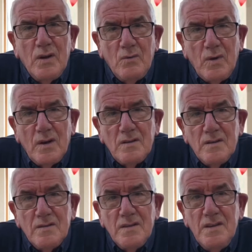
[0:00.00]
well,
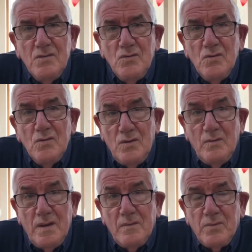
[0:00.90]
he knew the
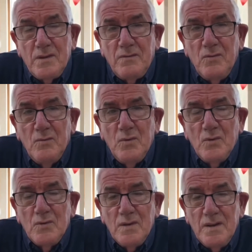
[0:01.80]
way I played
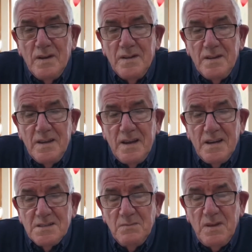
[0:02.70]
football, and he
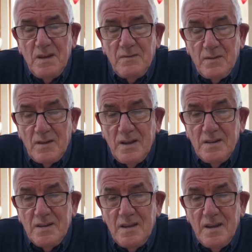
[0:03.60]
asked me if I'd
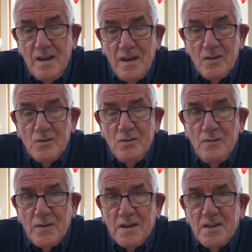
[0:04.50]
like to go down
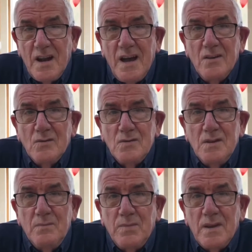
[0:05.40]
for a trial to
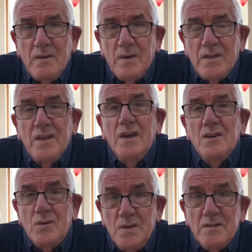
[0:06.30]
play with
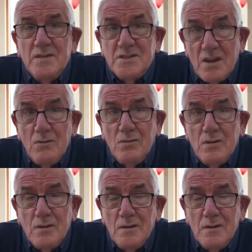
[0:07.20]
Queen of the South.